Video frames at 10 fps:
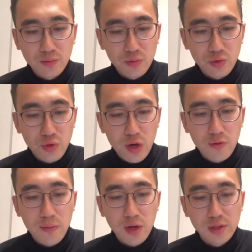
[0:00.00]
12
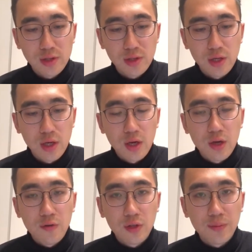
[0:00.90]
months.
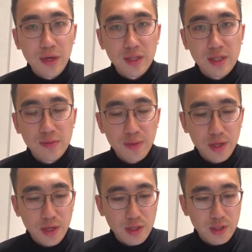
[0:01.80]
For the
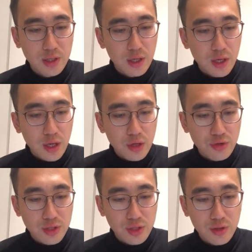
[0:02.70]
participation,
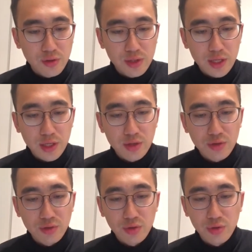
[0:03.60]
Treasury notes are
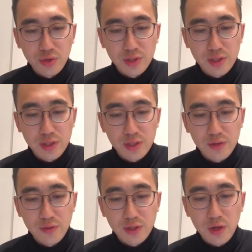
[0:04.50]
issued to assist
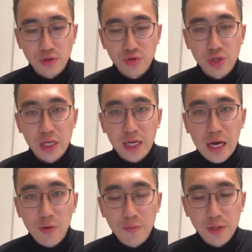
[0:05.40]
with Australia
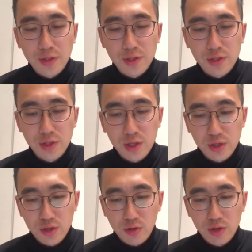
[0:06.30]
government's
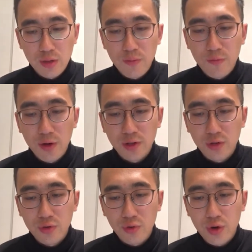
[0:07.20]
short-term funding
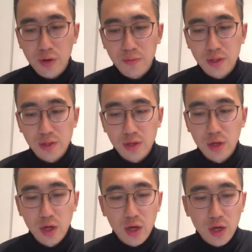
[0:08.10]
requirement.
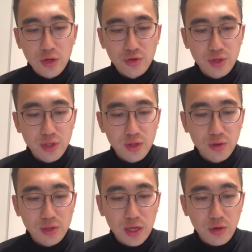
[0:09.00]
Treasury
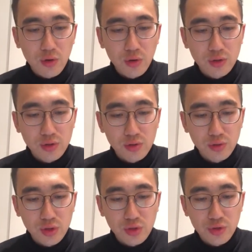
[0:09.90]
notes are quoted to
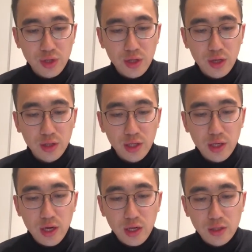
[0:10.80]
the trade on the
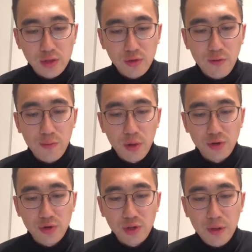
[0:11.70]
year to
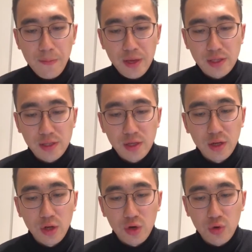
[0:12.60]
maturity based
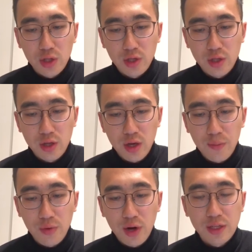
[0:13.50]
rather than on
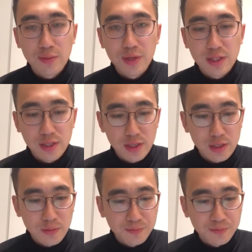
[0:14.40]
price basis.